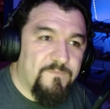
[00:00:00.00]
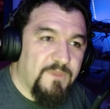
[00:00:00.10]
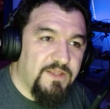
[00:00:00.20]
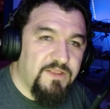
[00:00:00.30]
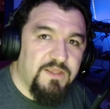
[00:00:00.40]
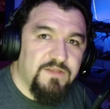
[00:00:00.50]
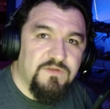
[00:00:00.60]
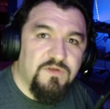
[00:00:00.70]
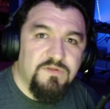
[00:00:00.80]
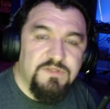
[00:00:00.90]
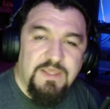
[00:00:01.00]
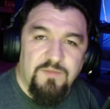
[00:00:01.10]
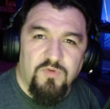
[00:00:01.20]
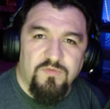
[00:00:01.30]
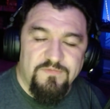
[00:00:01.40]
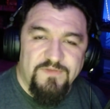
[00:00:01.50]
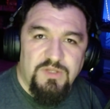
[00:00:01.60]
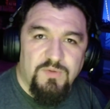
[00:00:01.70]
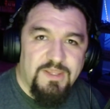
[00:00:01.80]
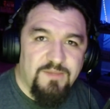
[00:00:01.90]
I think it's called Game Over
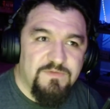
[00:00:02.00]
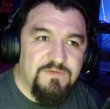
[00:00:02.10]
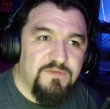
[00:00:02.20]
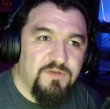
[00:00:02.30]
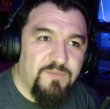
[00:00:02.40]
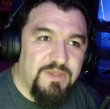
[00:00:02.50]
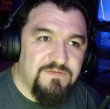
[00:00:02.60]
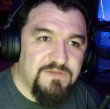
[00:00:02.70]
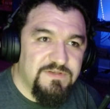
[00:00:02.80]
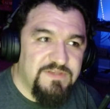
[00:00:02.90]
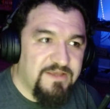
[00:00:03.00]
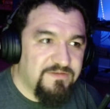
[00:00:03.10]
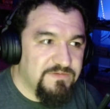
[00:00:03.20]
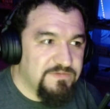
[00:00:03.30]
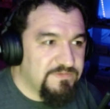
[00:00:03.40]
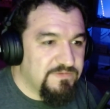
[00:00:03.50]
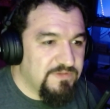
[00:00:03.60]
Video Games. They're based in Texas.